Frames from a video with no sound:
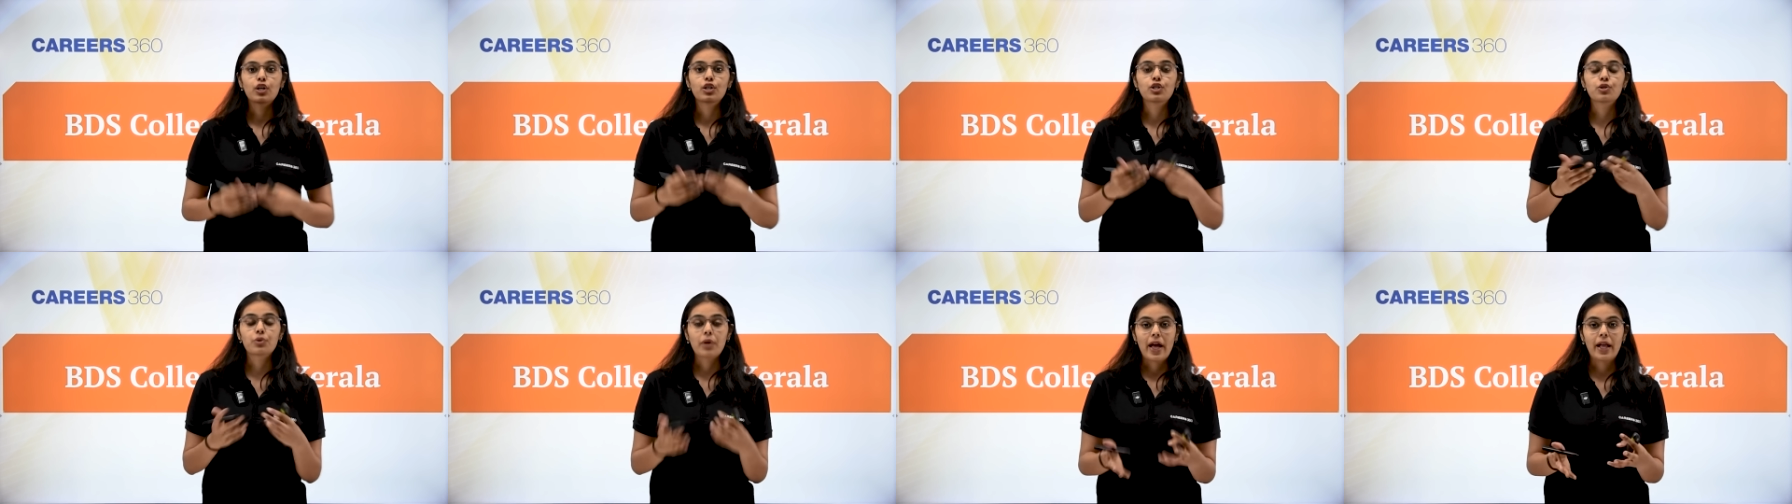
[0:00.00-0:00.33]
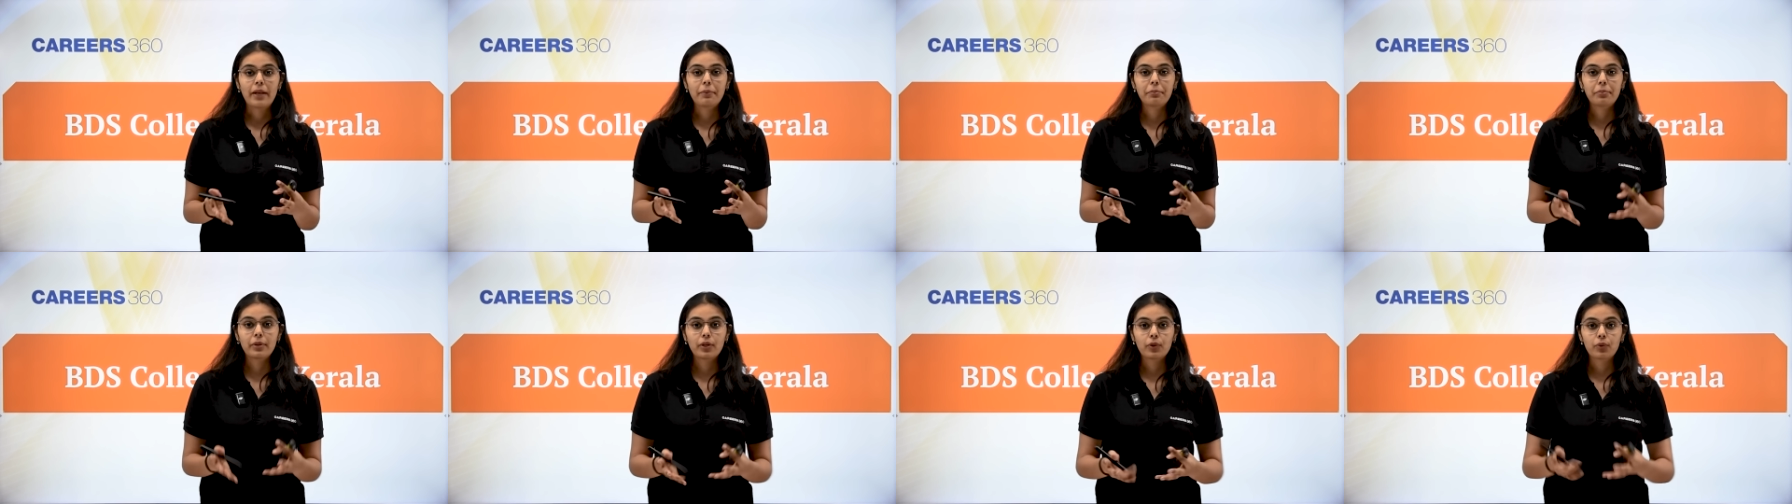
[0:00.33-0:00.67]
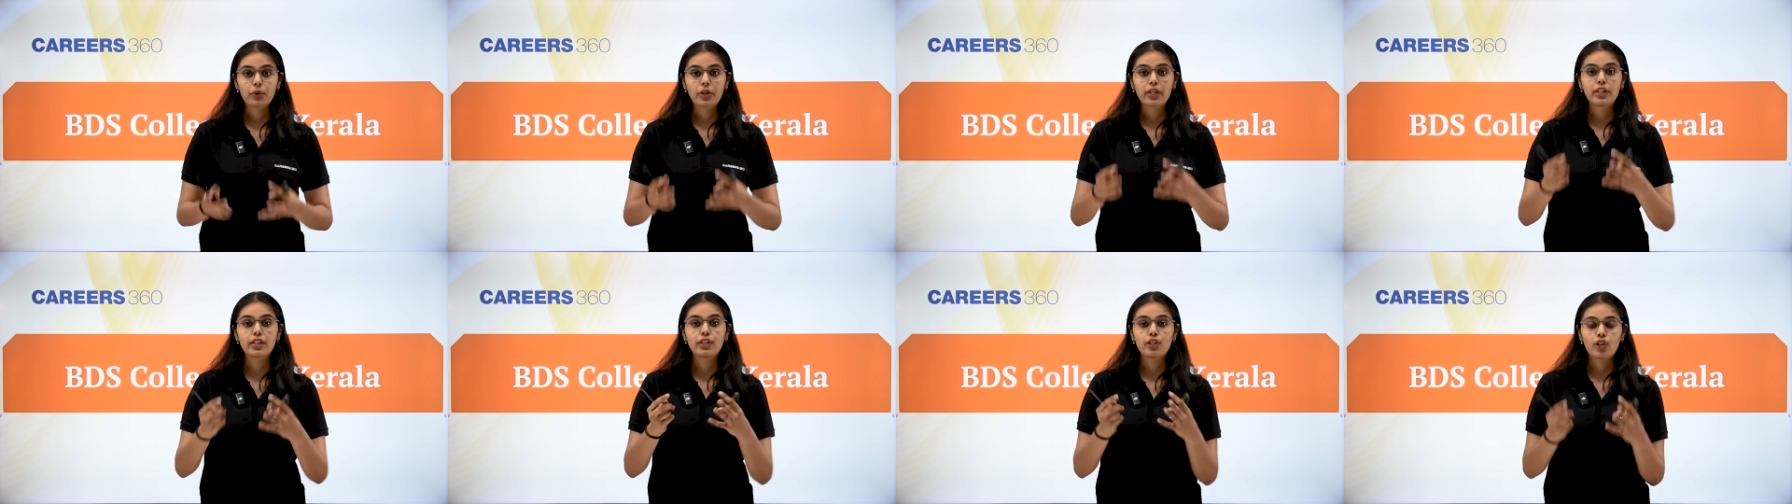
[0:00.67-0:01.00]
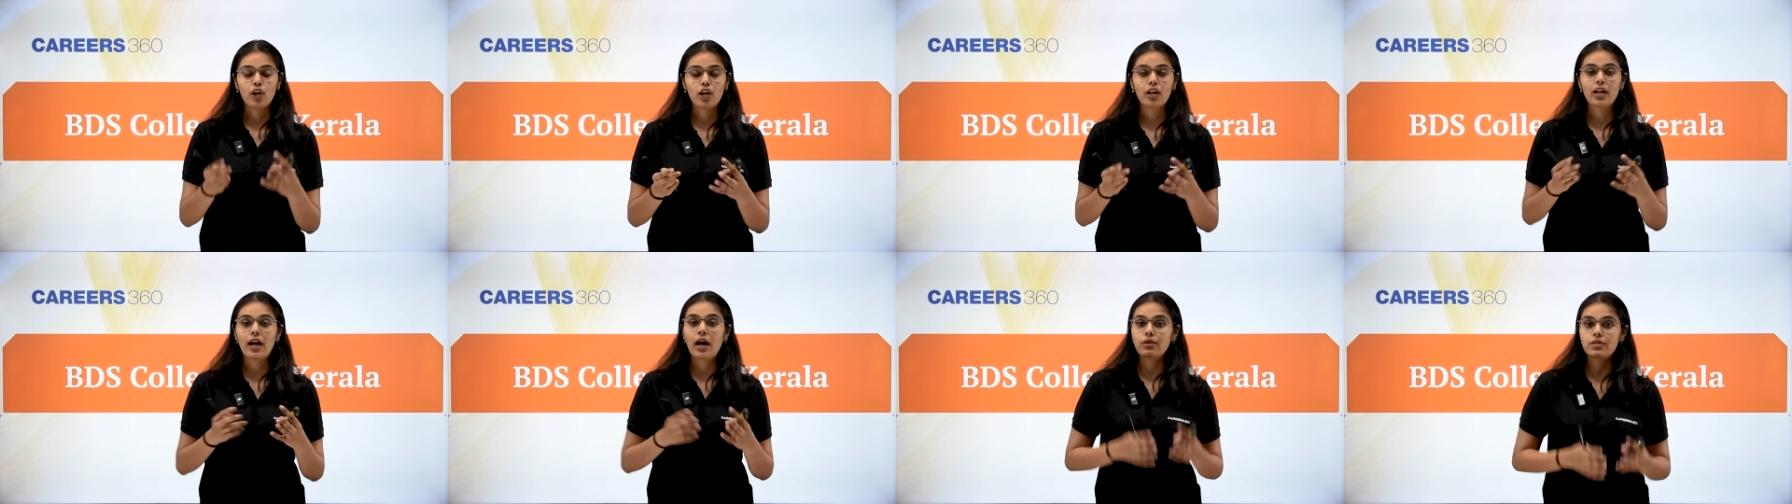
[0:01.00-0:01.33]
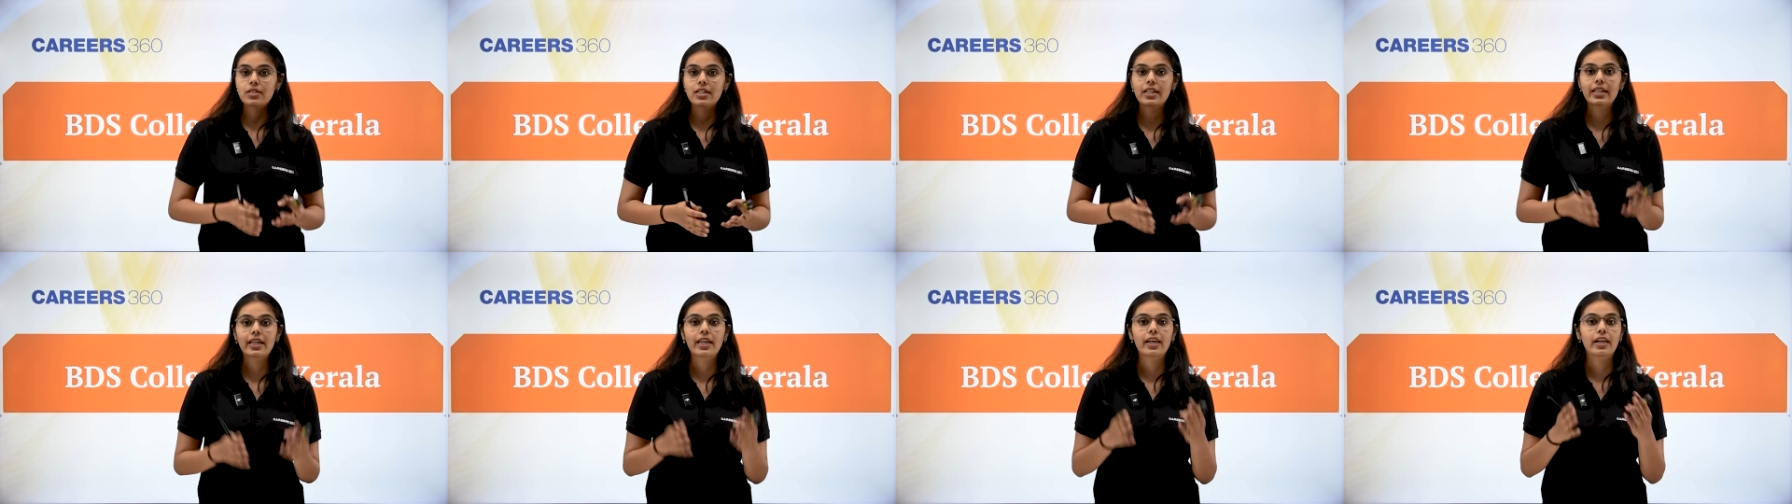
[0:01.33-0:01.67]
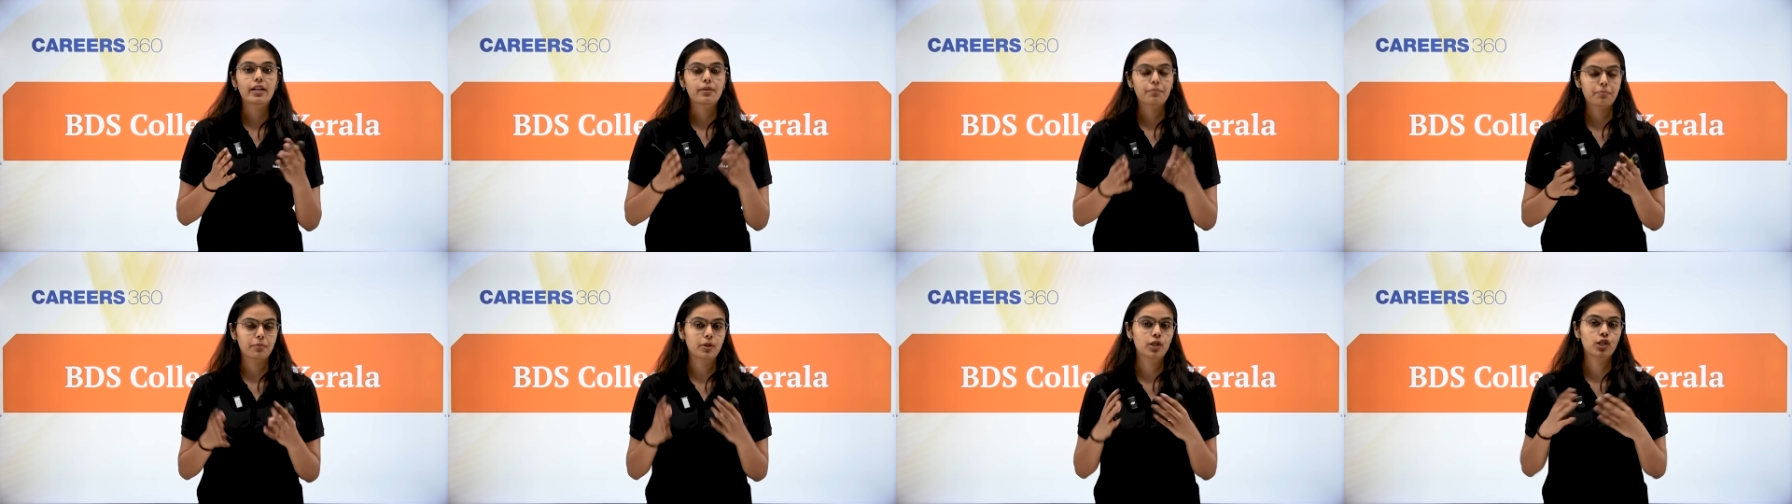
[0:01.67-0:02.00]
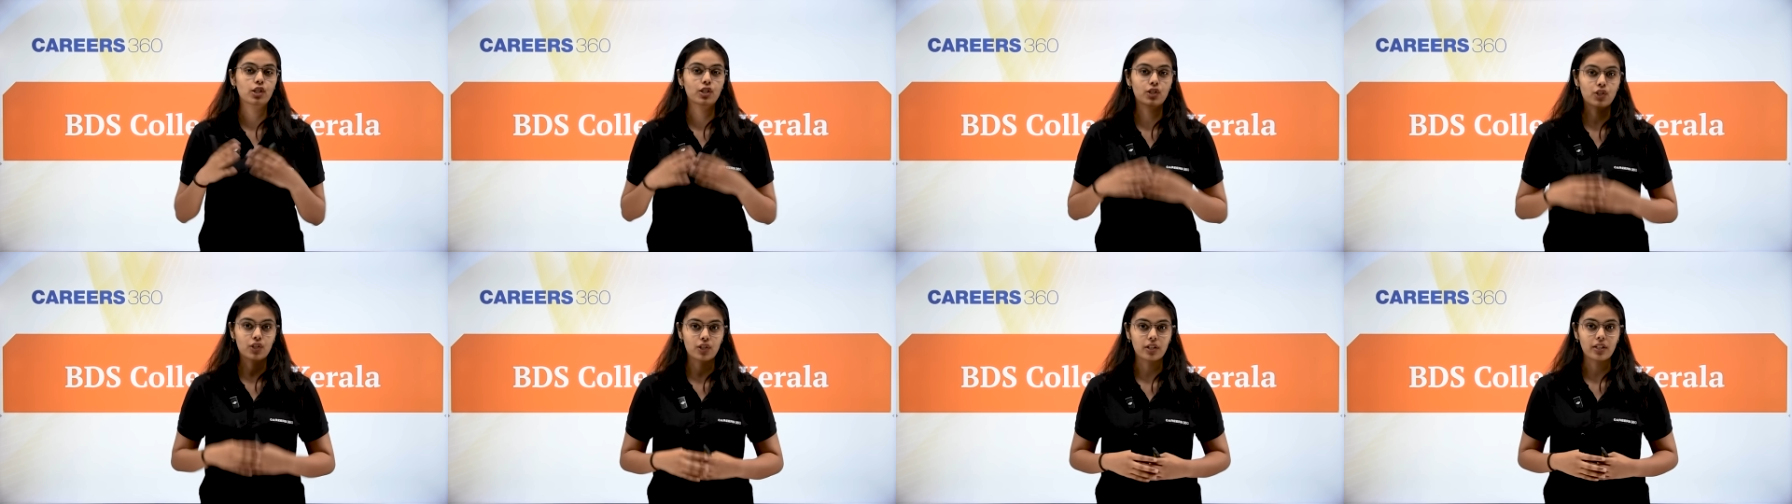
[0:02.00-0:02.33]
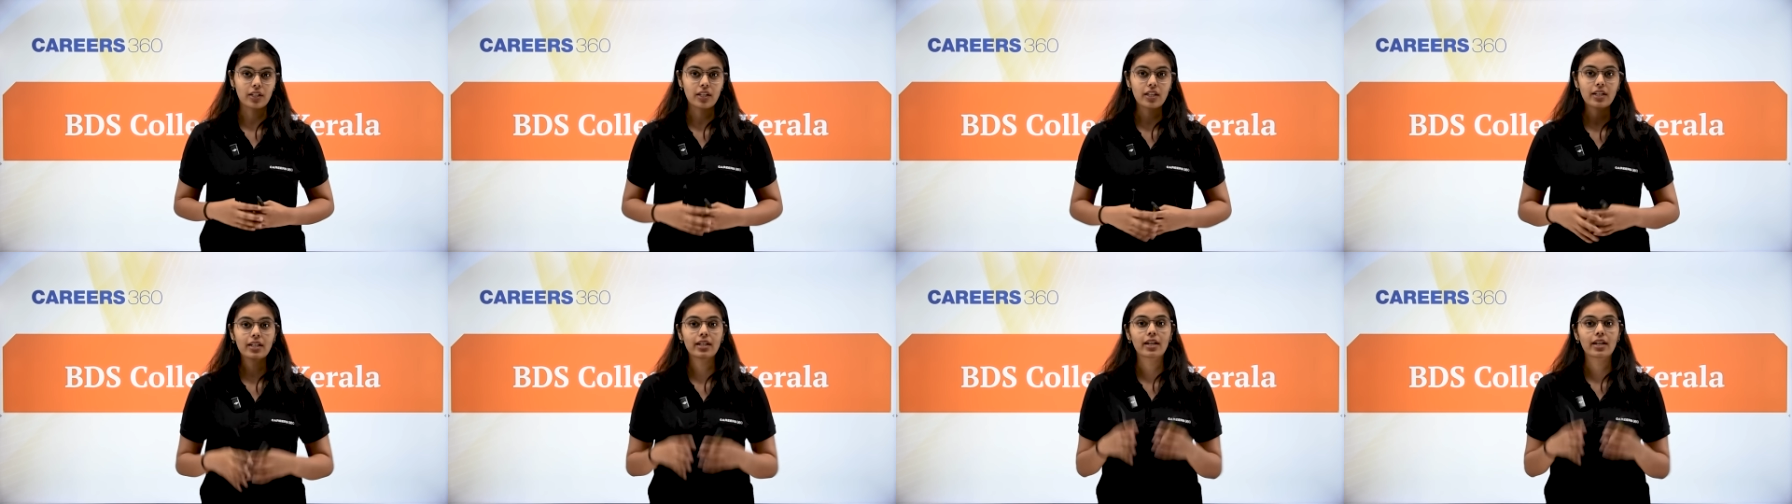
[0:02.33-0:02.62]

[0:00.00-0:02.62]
To help you in your counseling and admission journey,